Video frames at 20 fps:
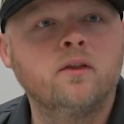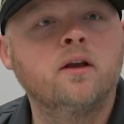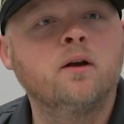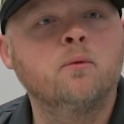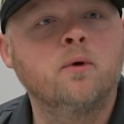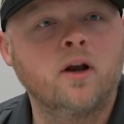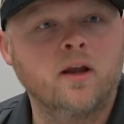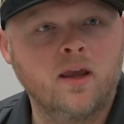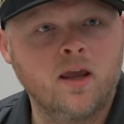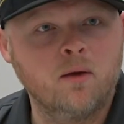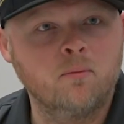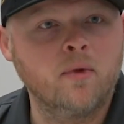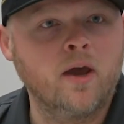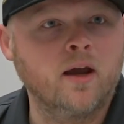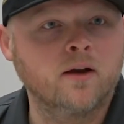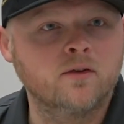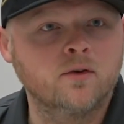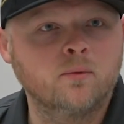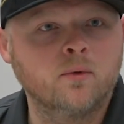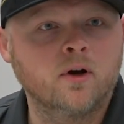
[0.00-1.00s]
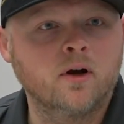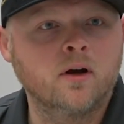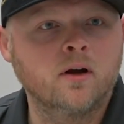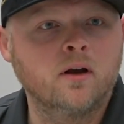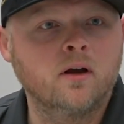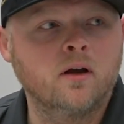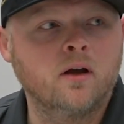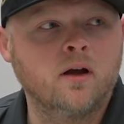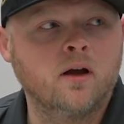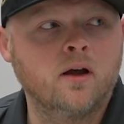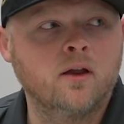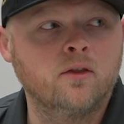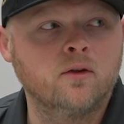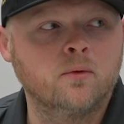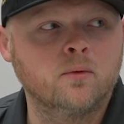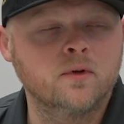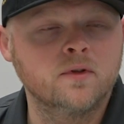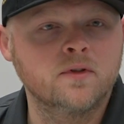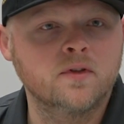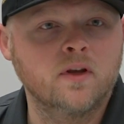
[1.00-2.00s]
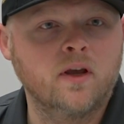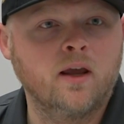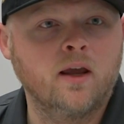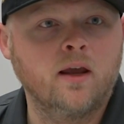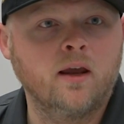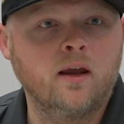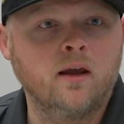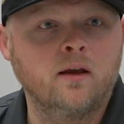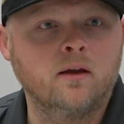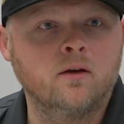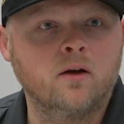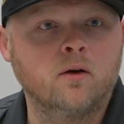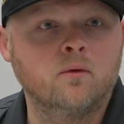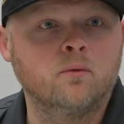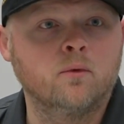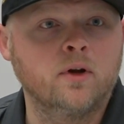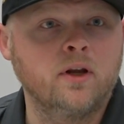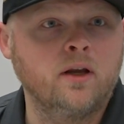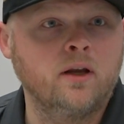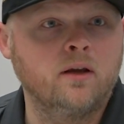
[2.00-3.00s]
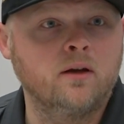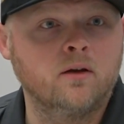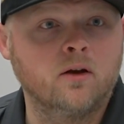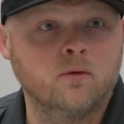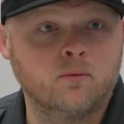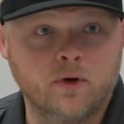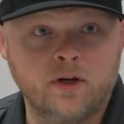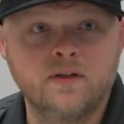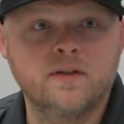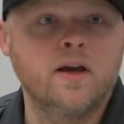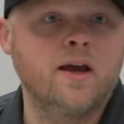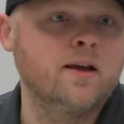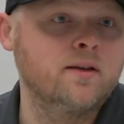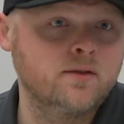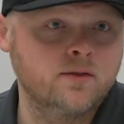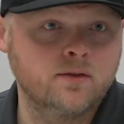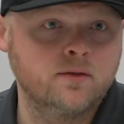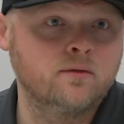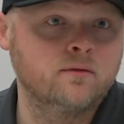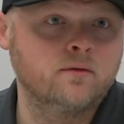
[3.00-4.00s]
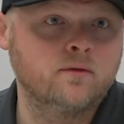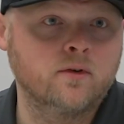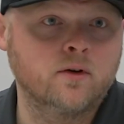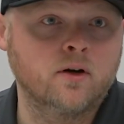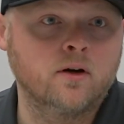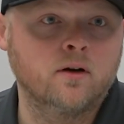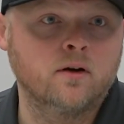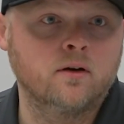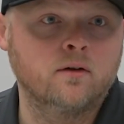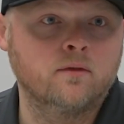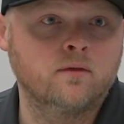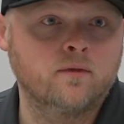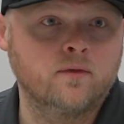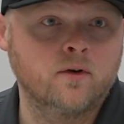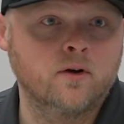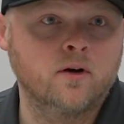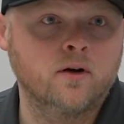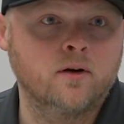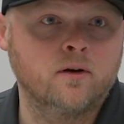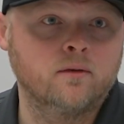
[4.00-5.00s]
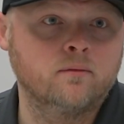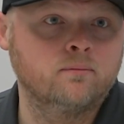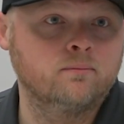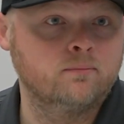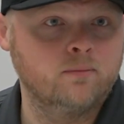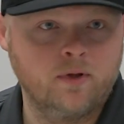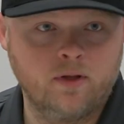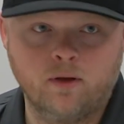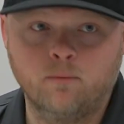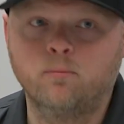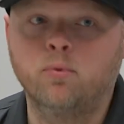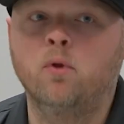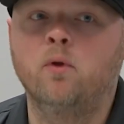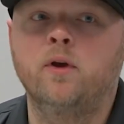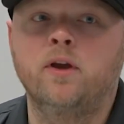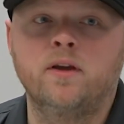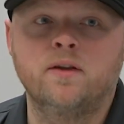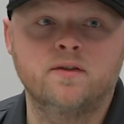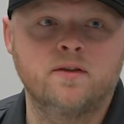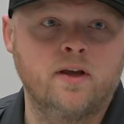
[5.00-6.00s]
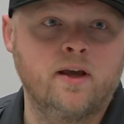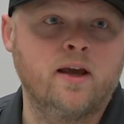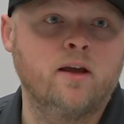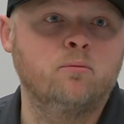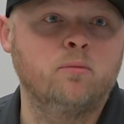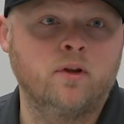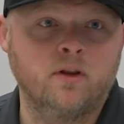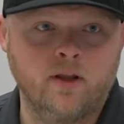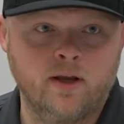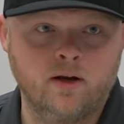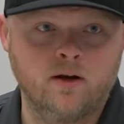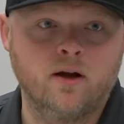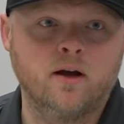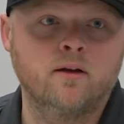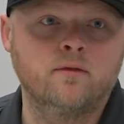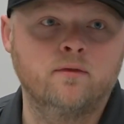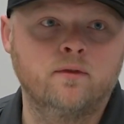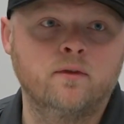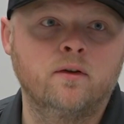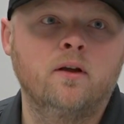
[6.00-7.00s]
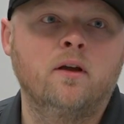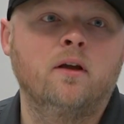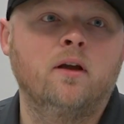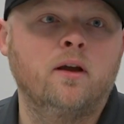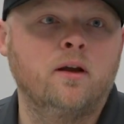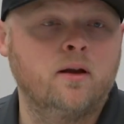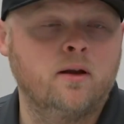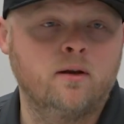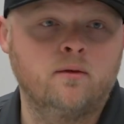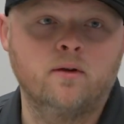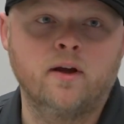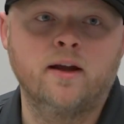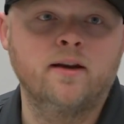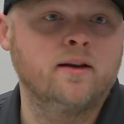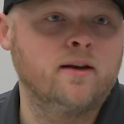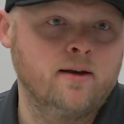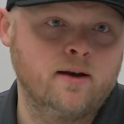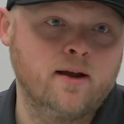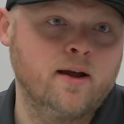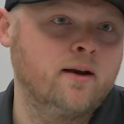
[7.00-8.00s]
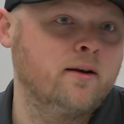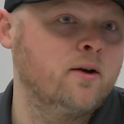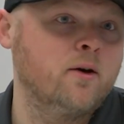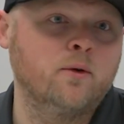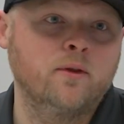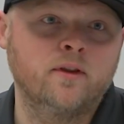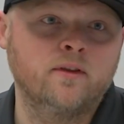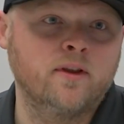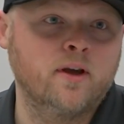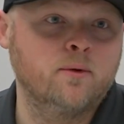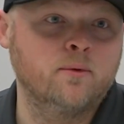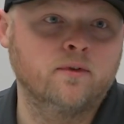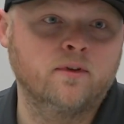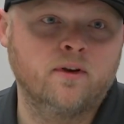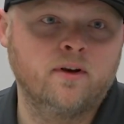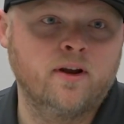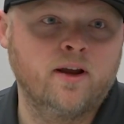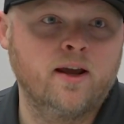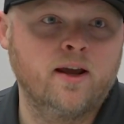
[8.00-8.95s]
And then when I came back to work, there was a retest for employees that had been laid off, and I did not know that that was going to